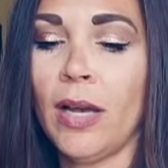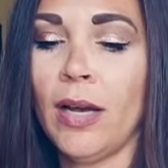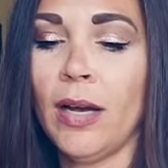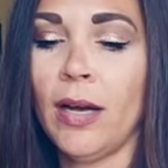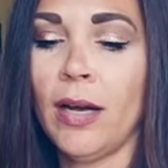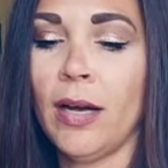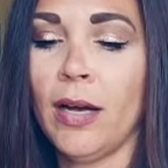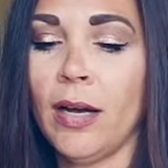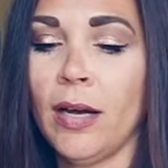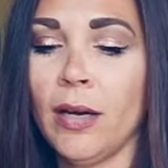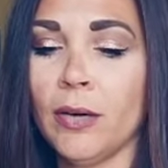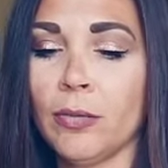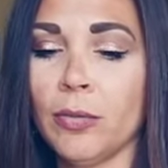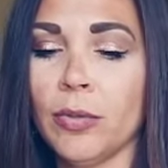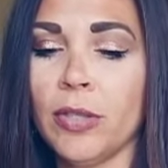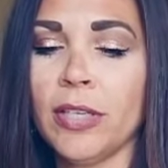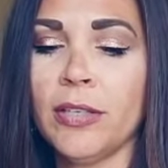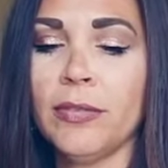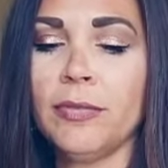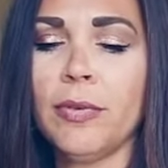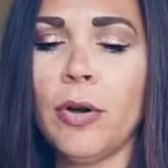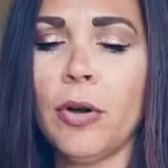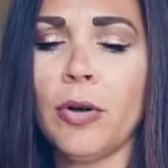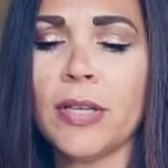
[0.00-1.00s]
uh,
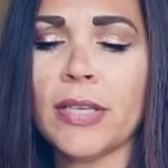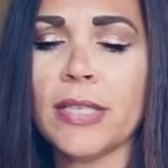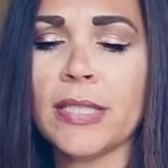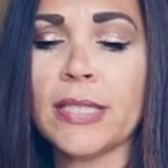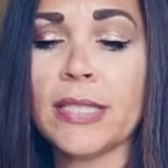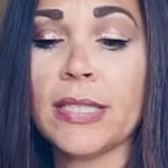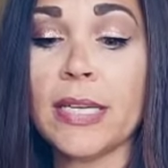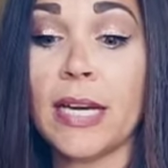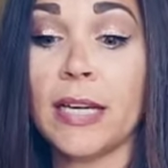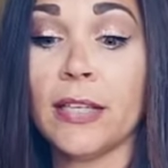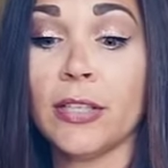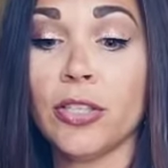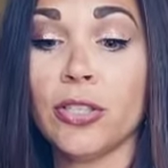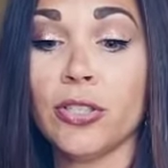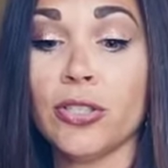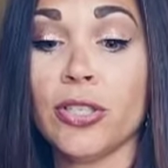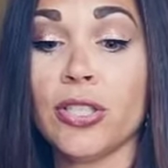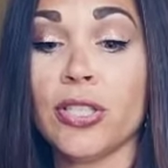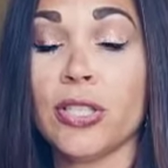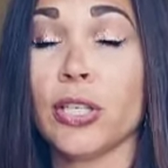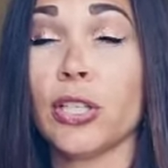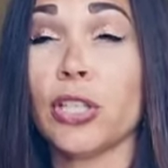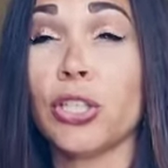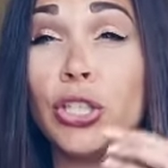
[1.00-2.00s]
really focused on your
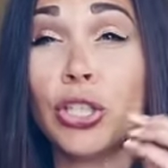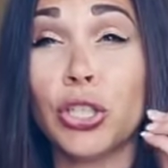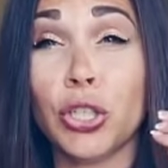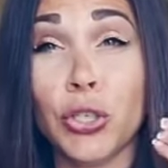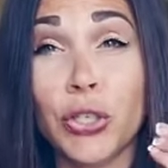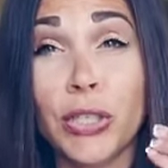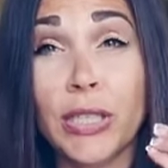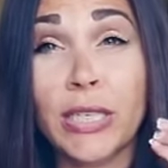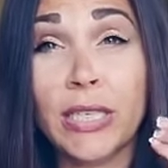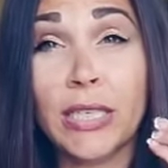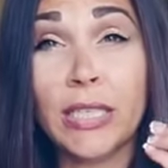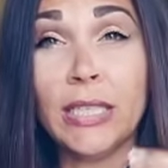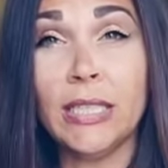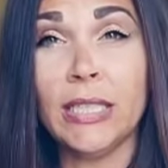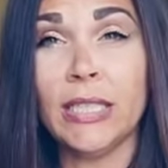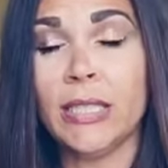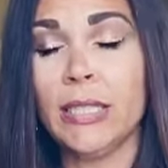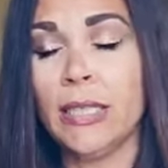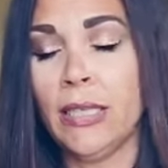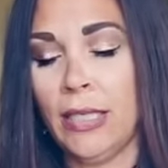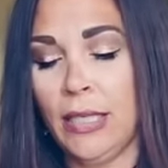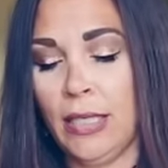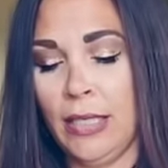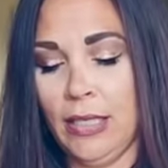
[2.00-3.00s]

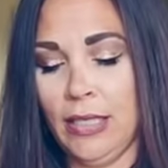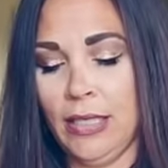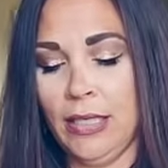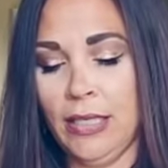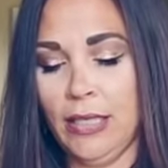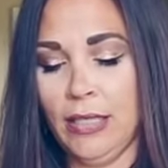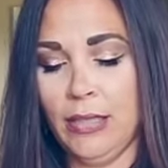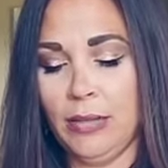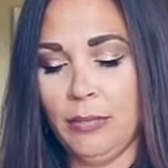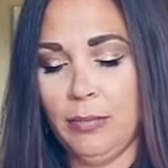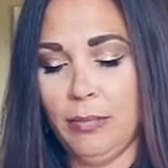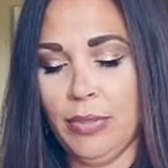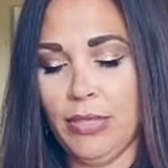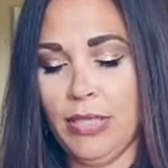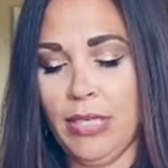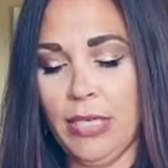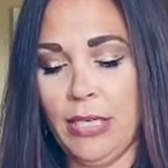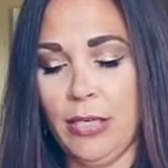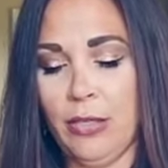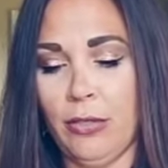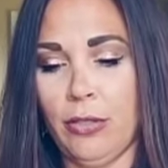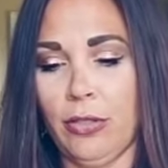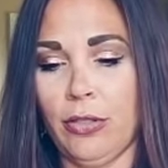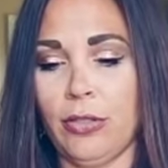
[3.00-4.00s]
security in
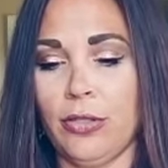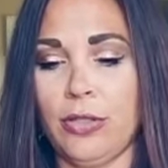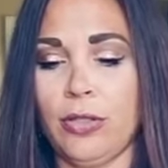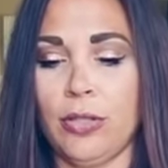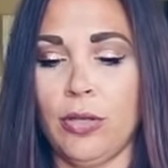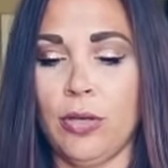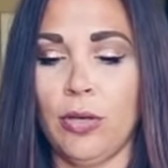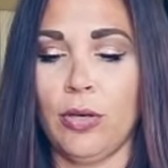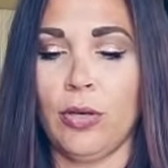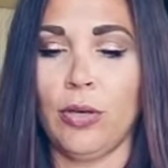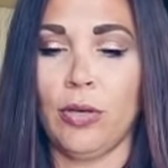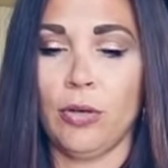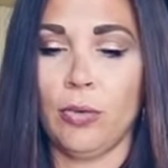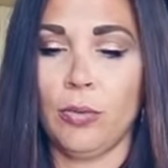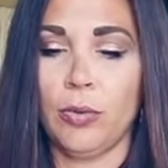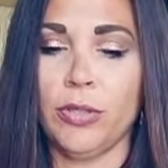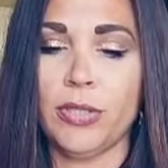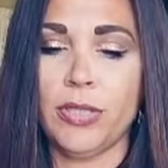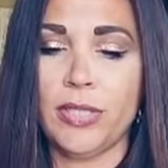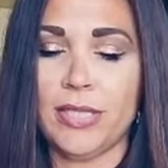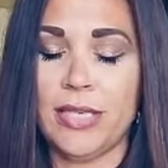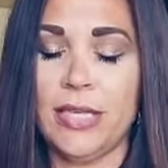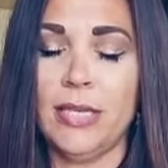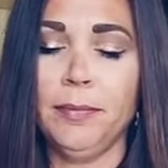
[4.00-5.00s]
particular, so
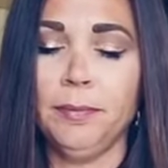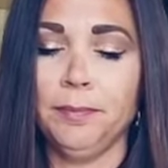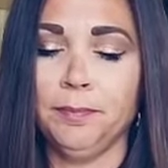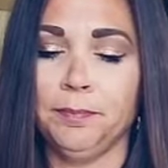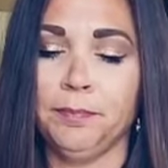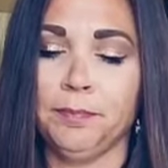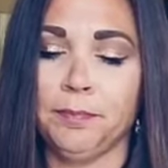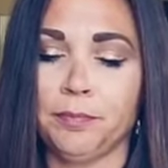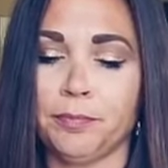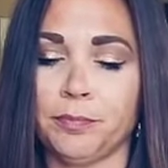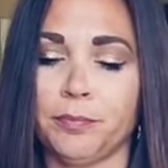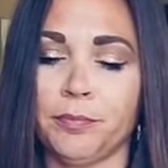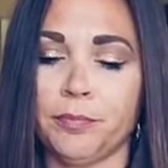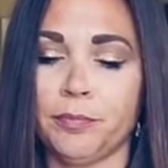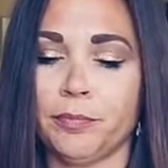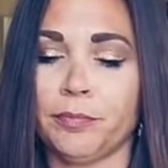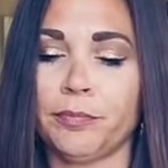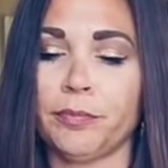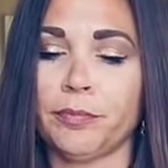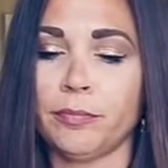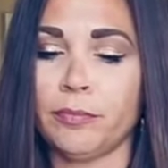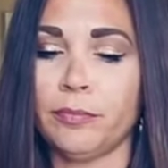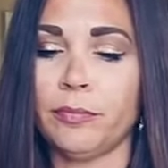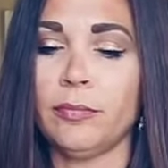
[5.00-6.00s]
we'll see.
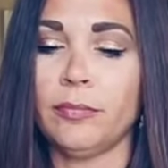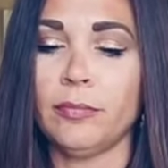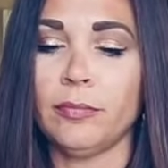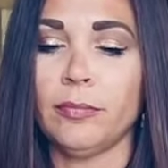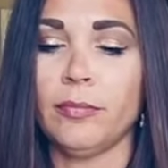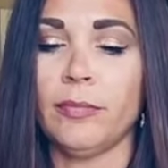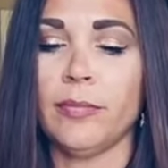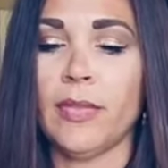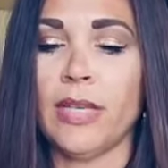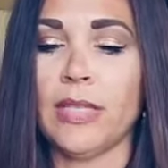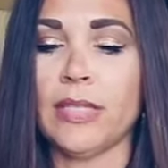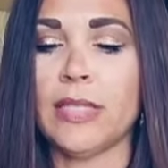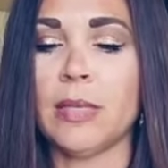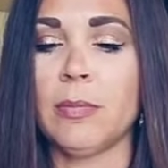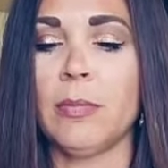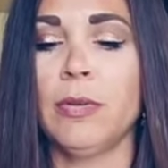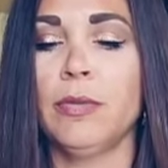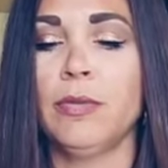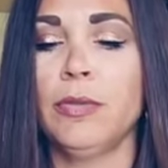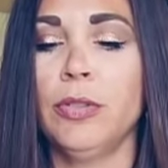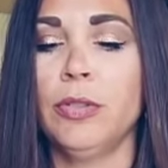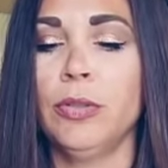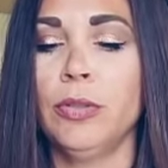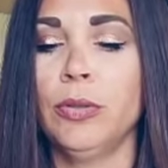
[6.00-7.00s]
Some
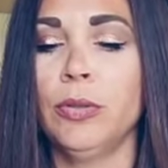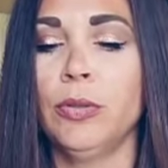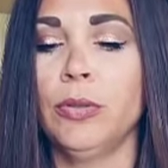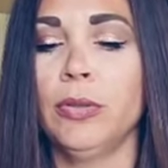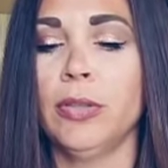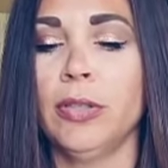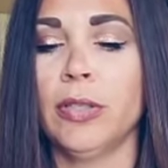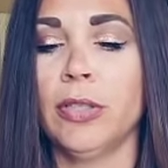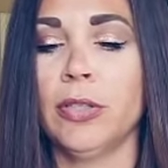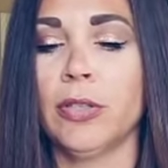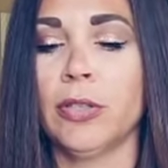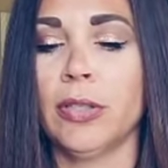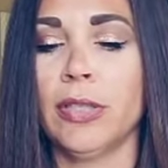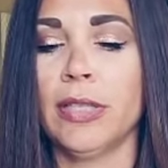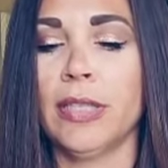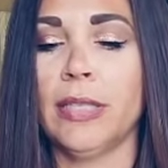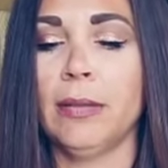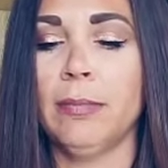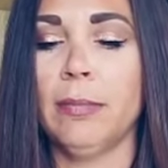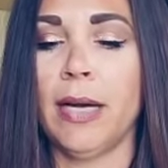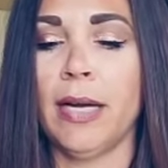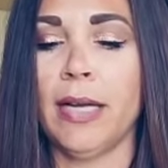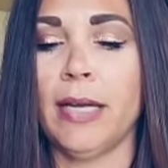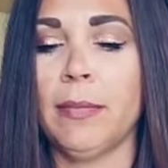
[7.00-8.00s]
of you
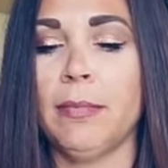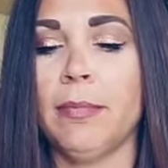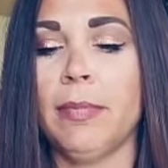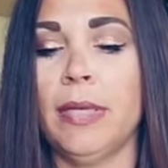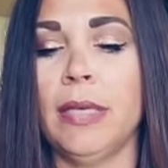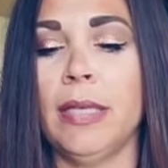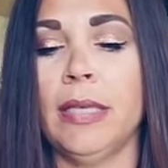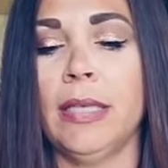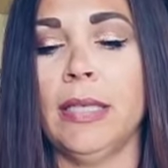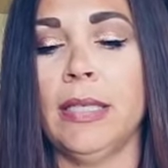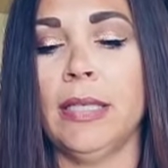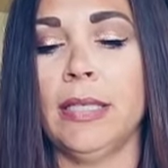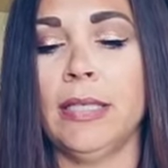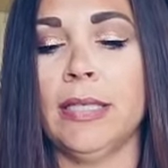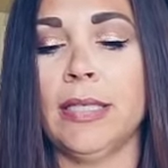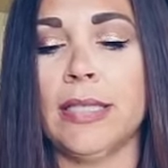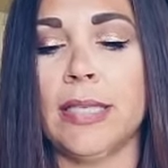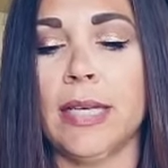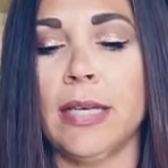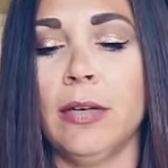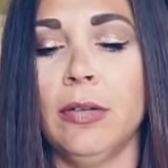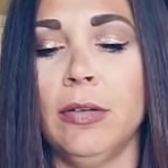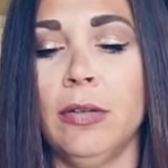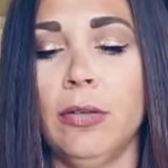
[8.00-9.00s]
literally might be
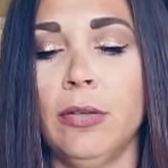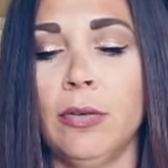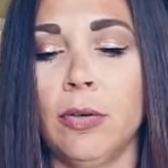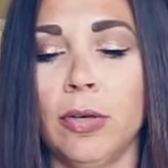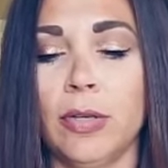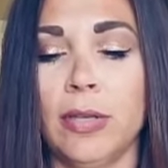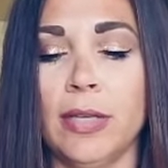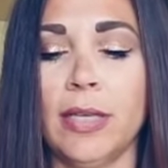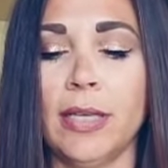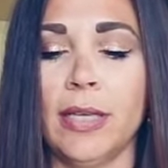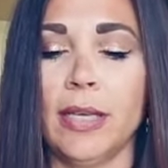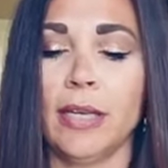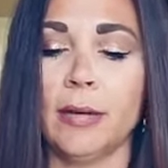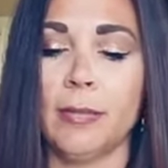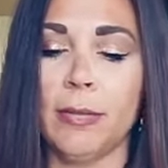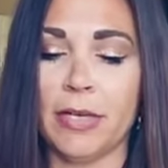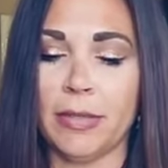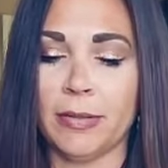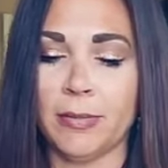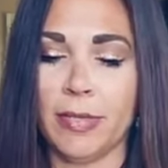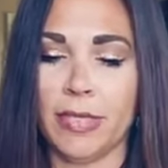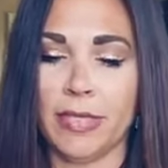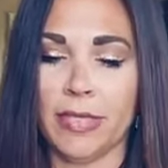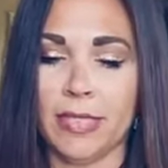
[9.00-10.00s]
single or thinking
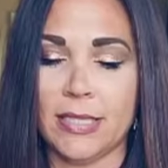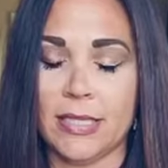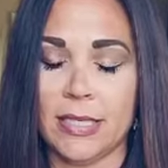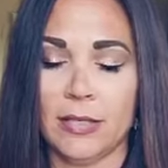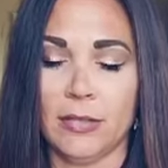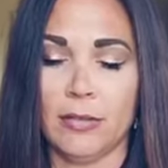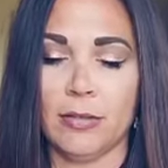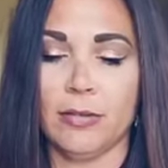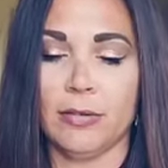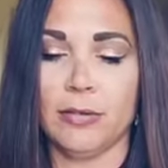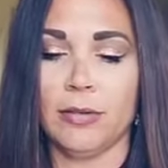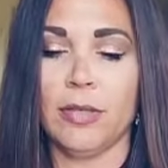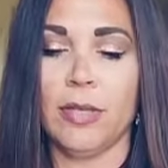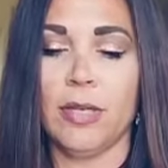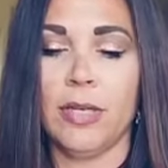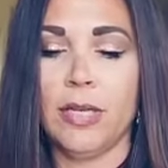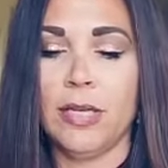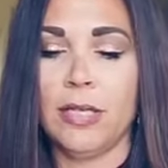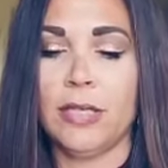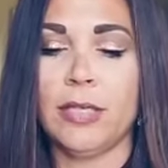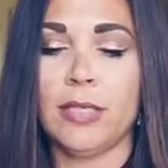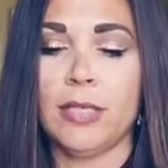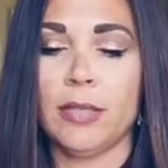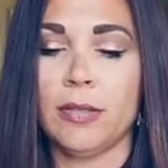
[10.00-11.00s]
about being single.
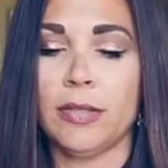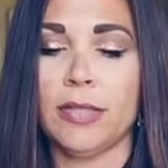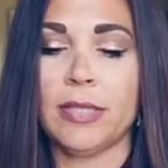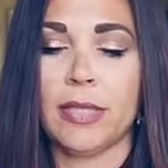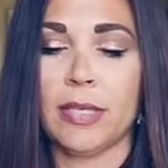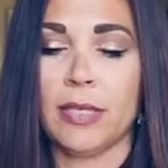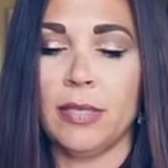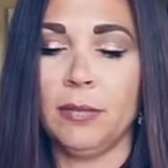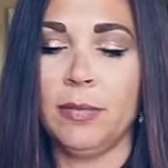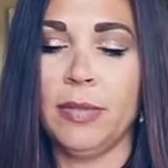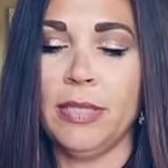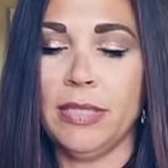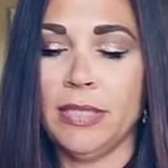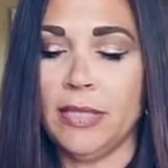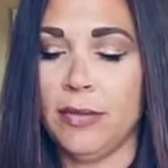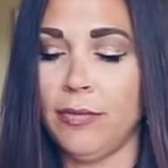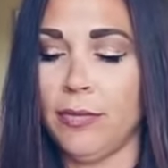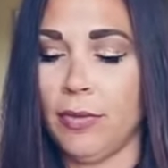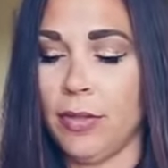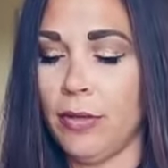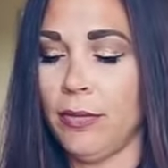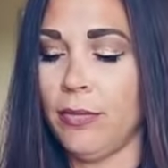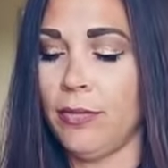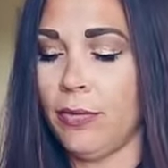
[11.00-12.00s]
So it's going to be
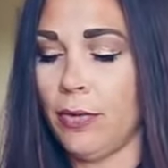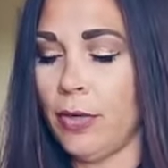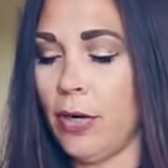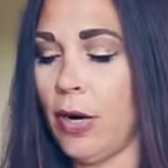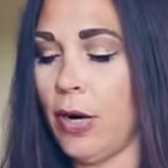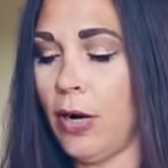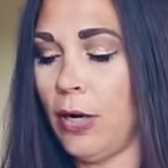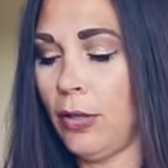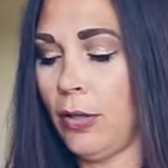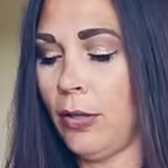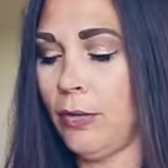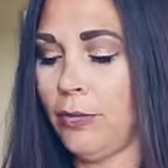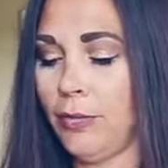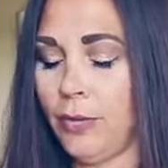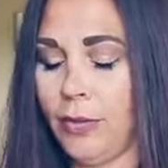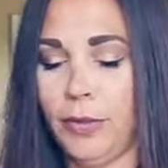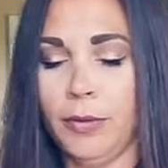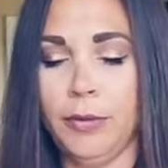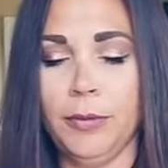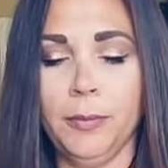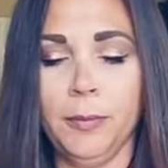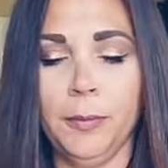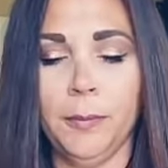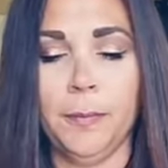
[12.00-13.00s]
different for all of
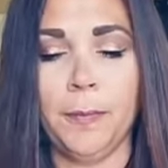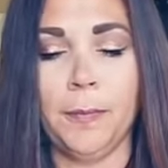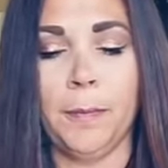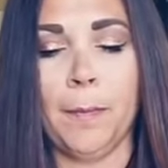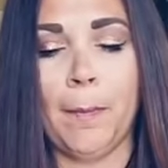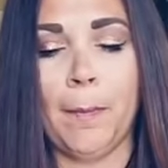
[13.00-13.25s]
you.